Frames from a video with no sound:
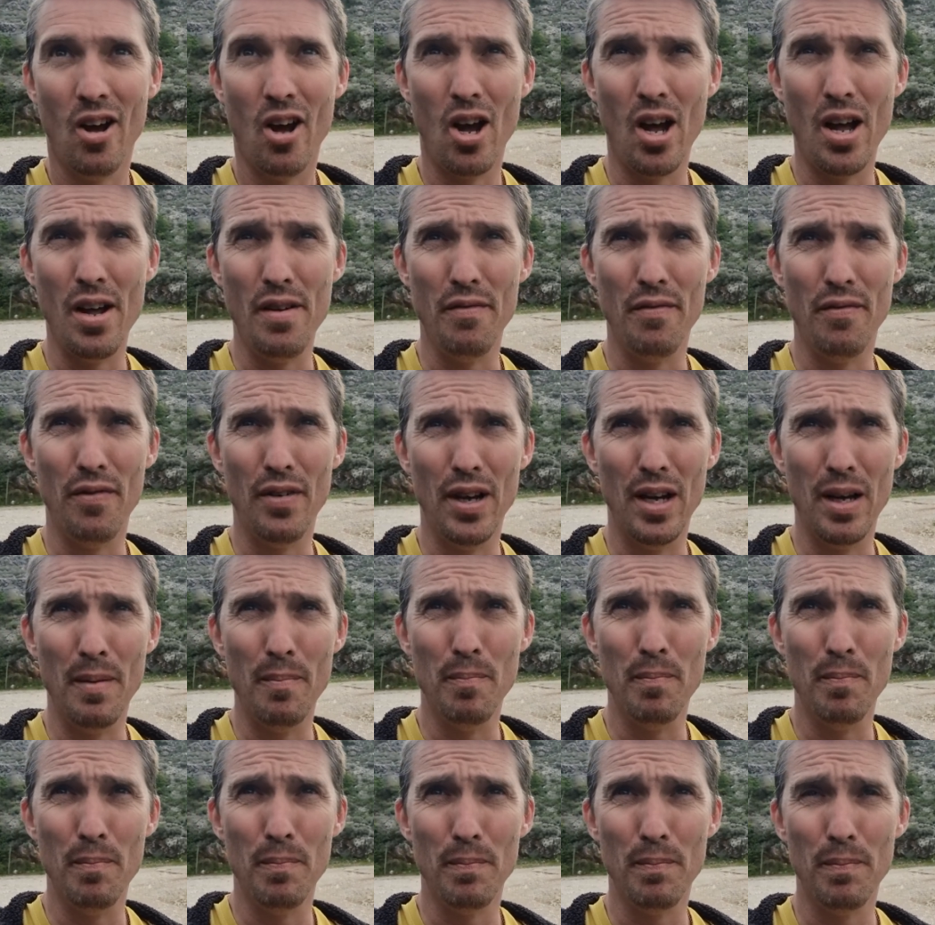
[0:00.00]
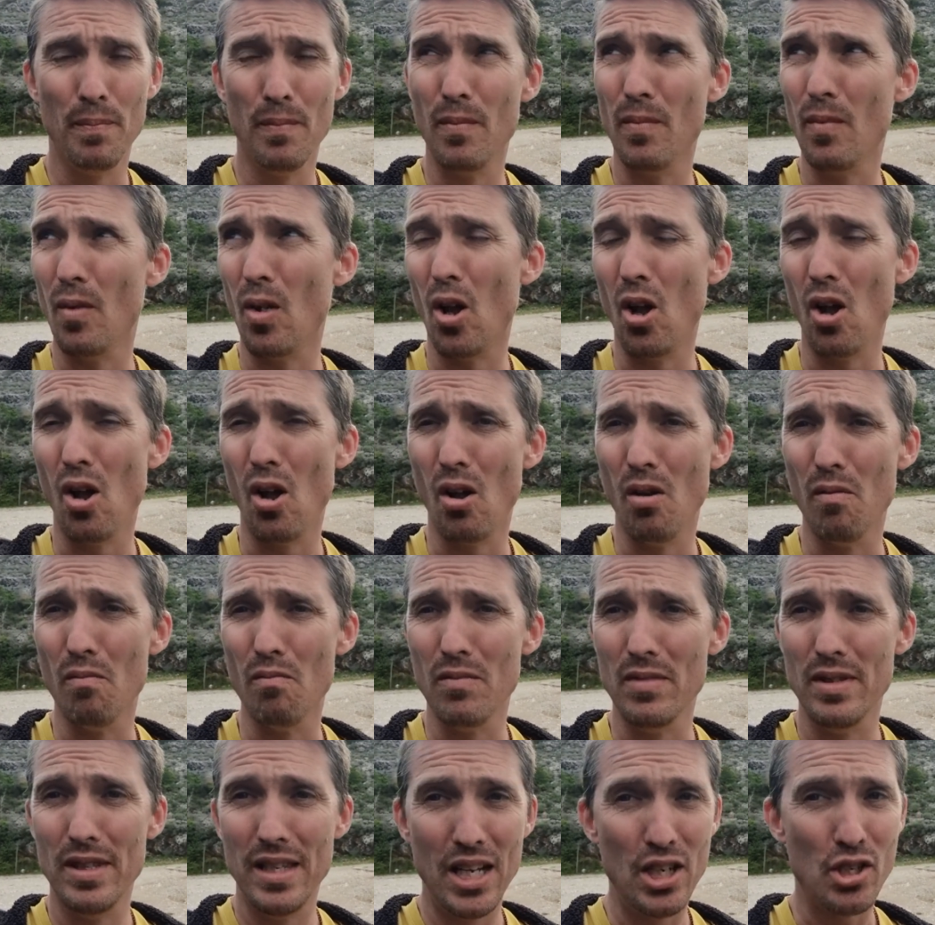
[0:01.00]
I've
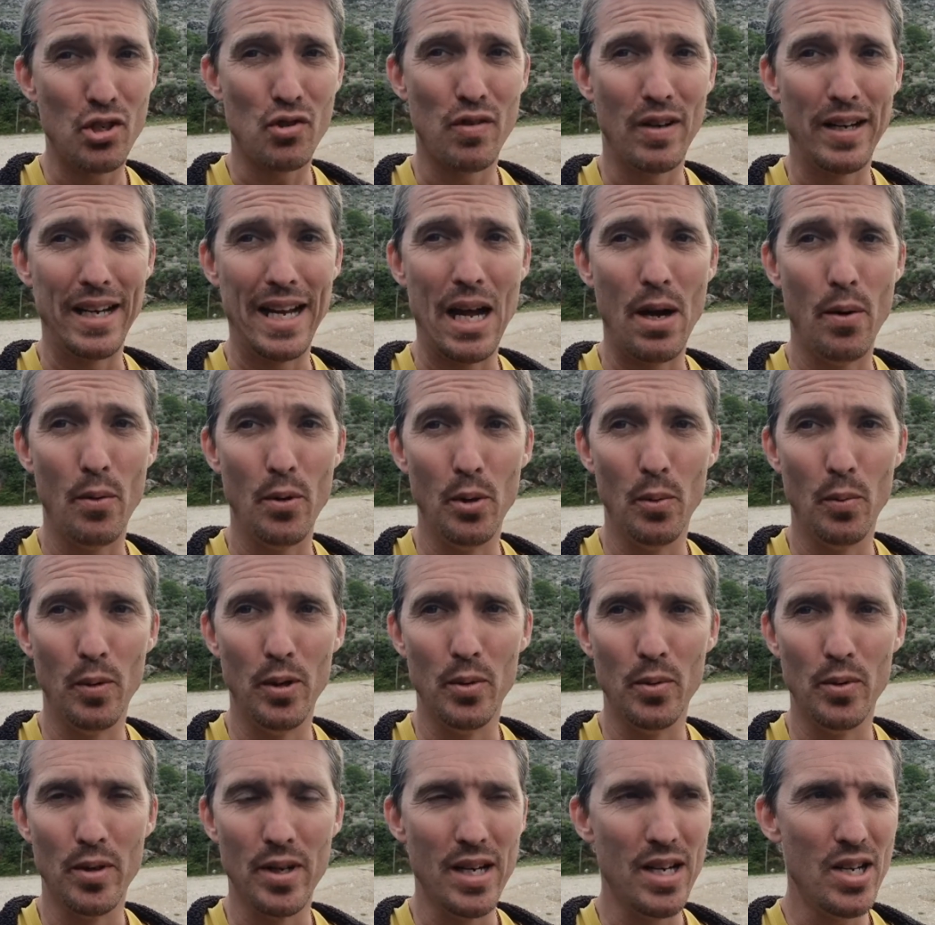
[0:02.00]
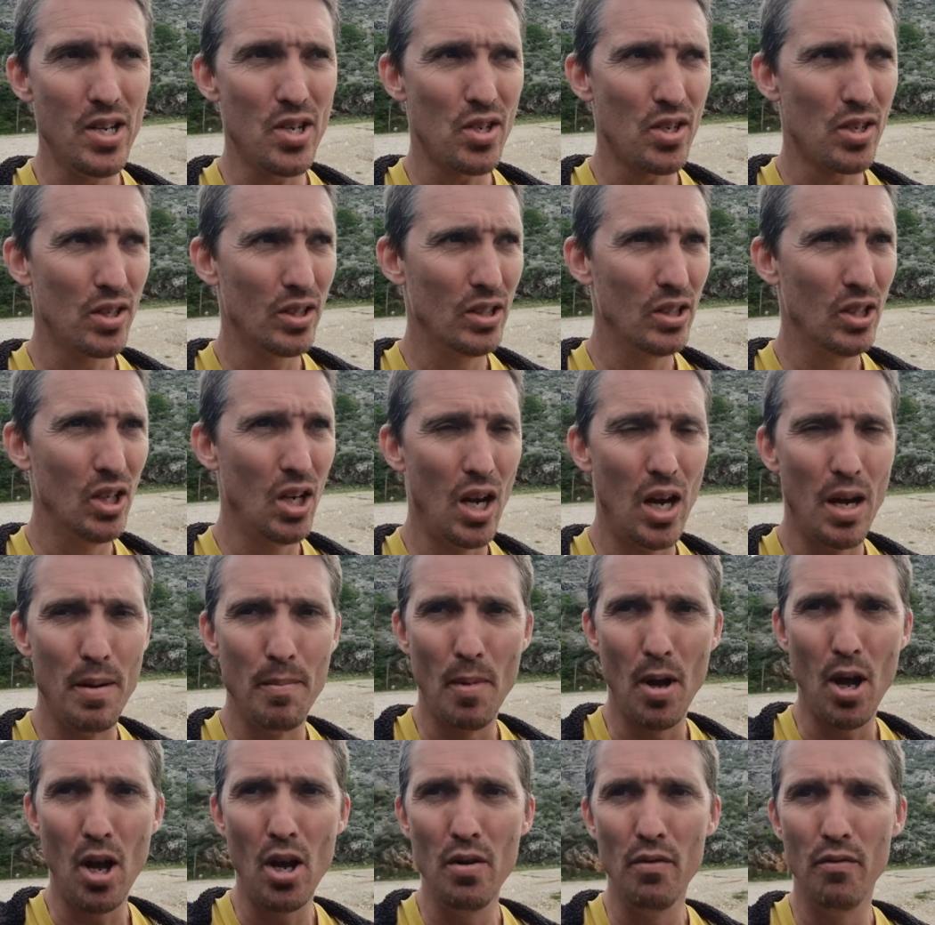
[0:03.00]
literally out in the wilderness.
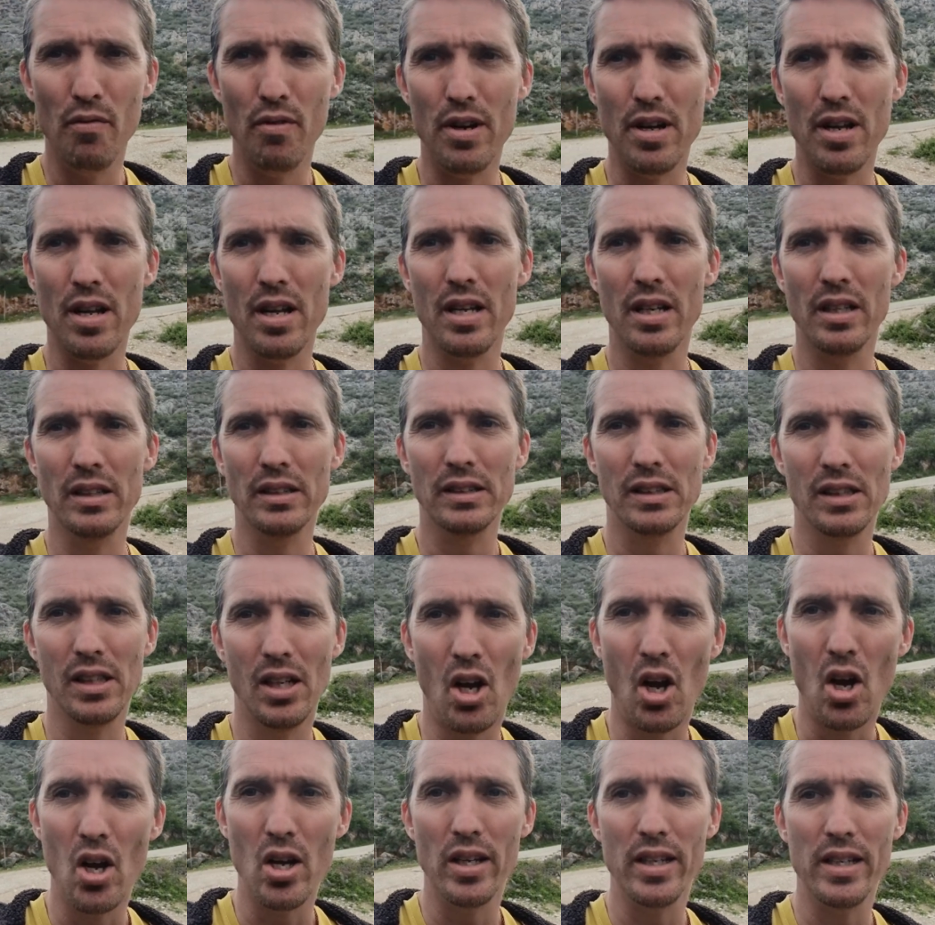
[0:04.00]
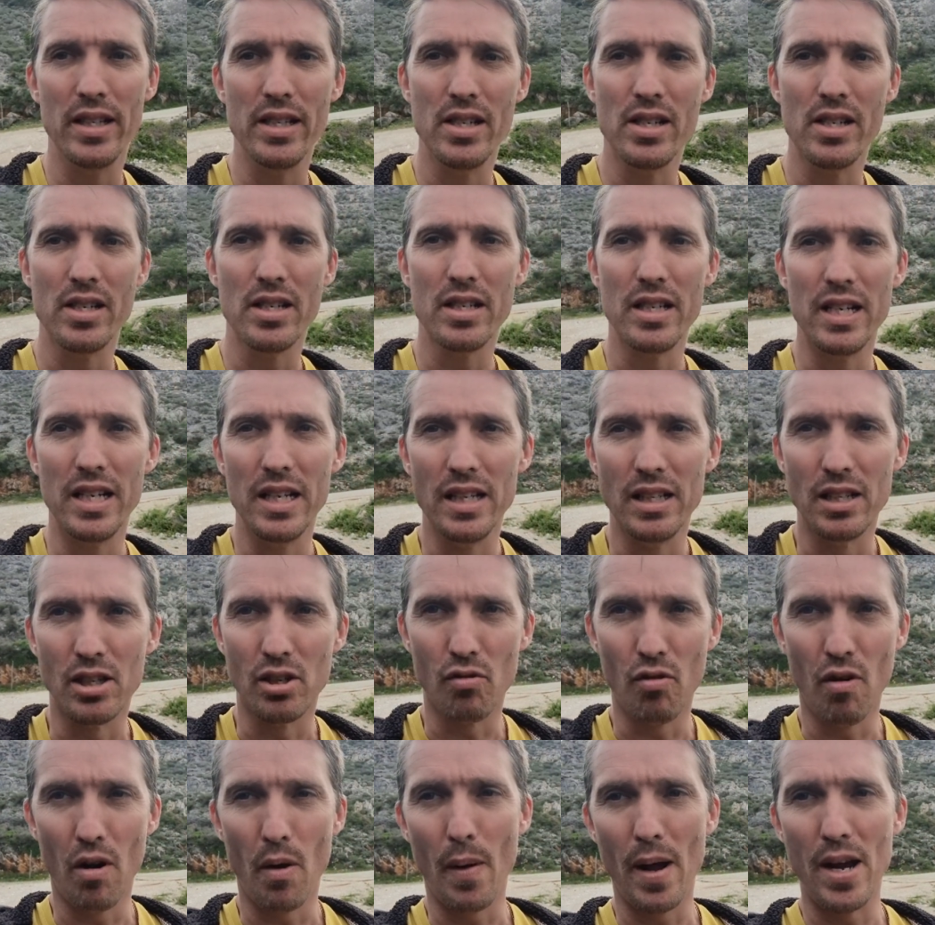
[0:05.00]
I'm over in a island in
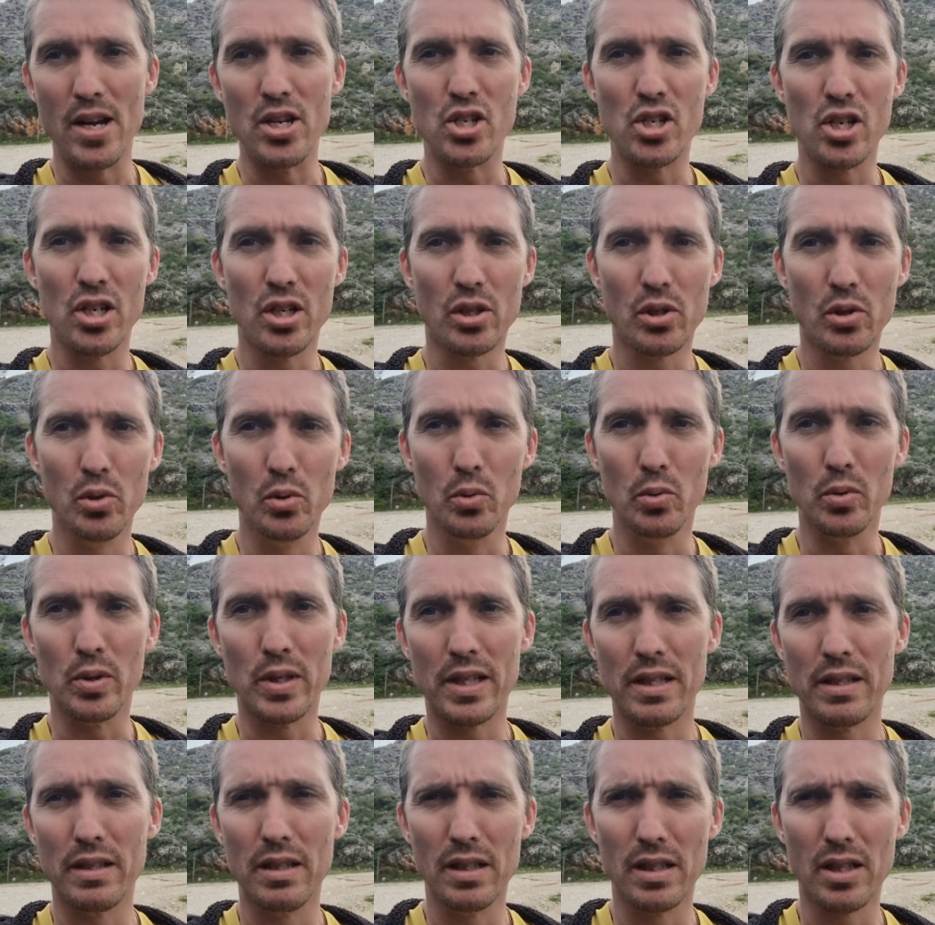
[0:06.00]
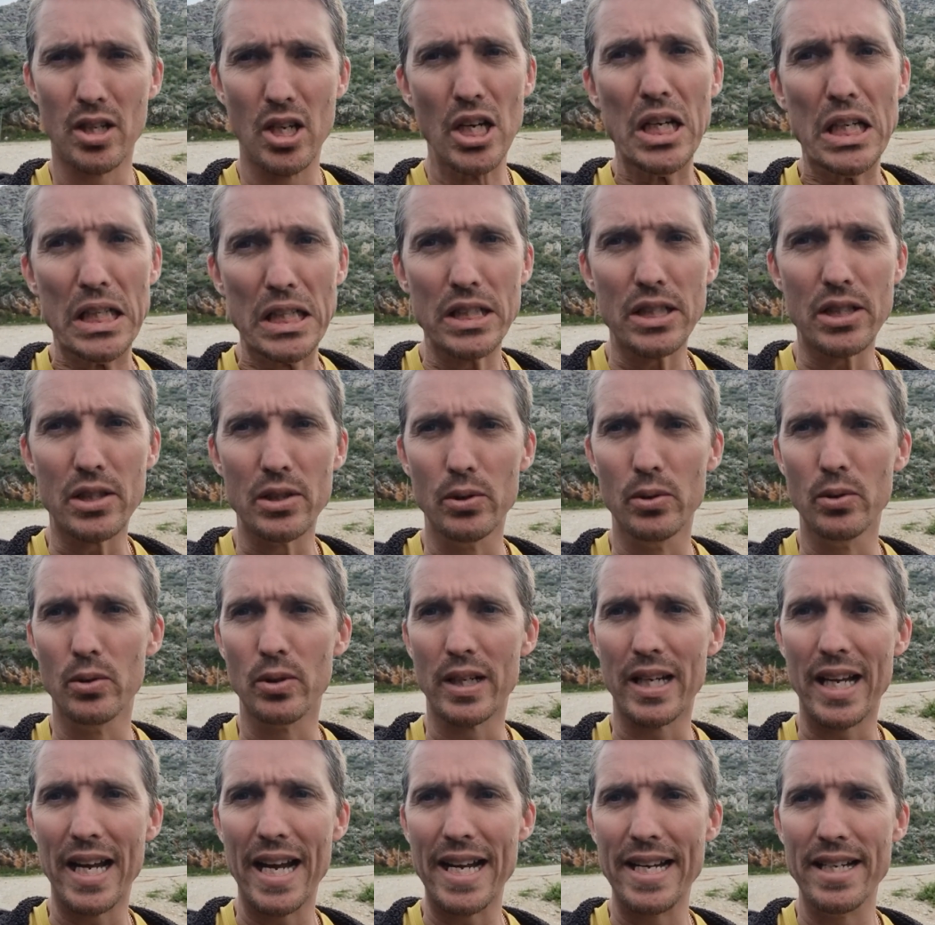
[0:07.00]
Croatia called Kirk,
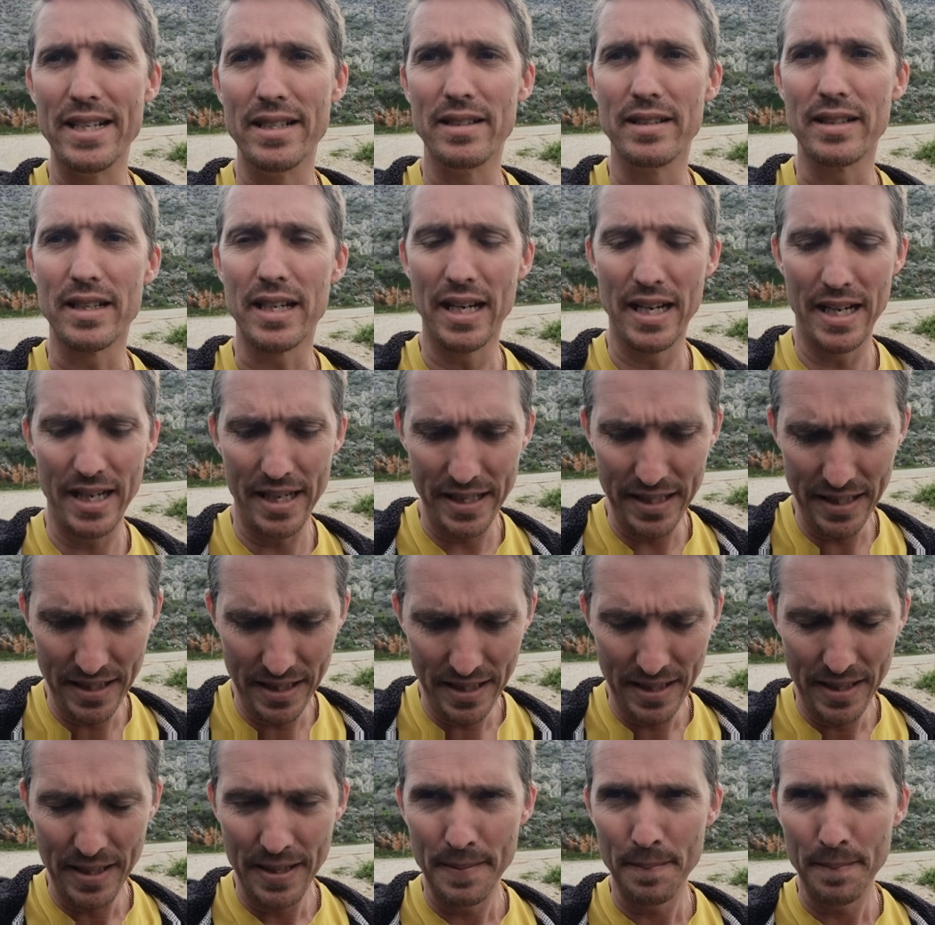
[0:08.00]
or KRK.